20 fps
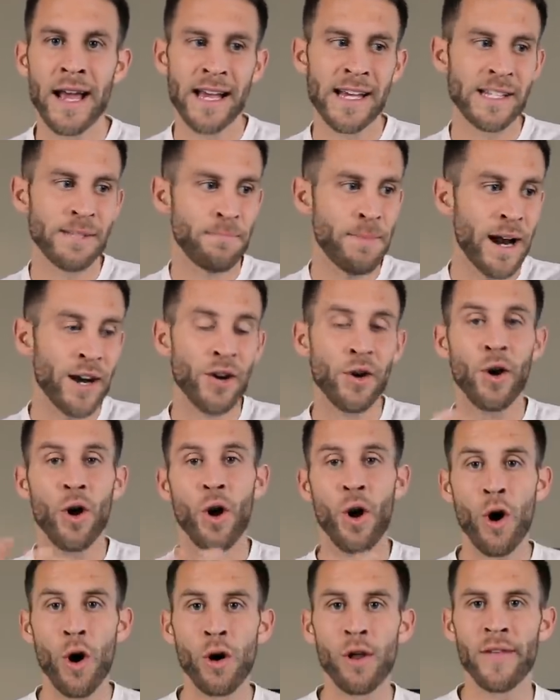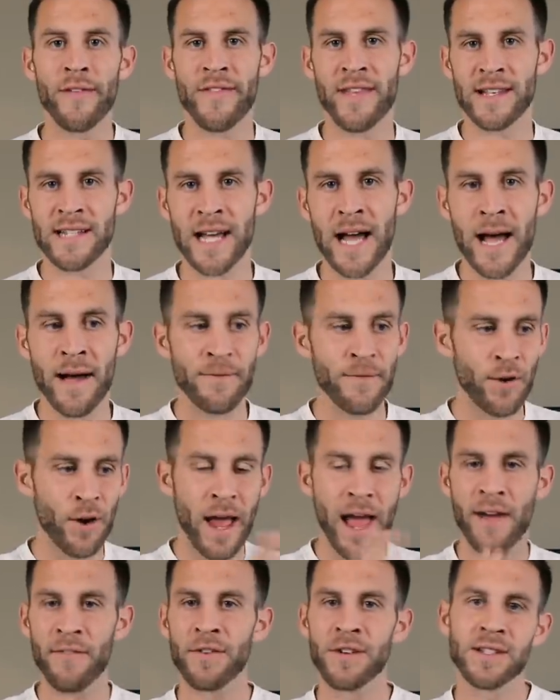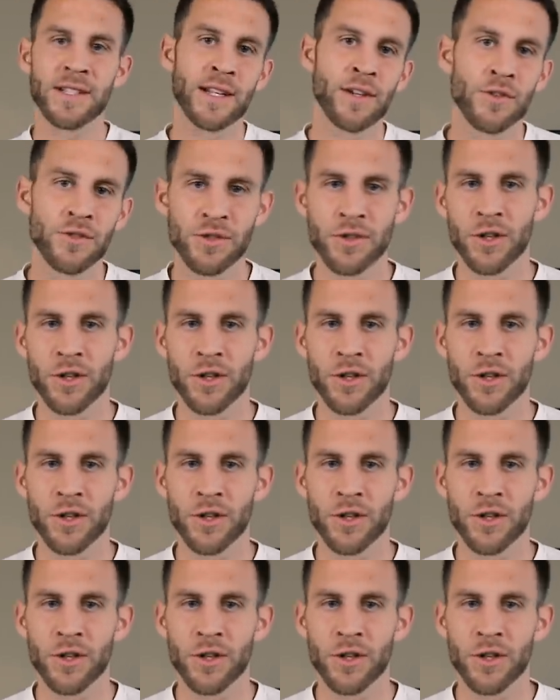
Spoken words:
is better all of the time for every single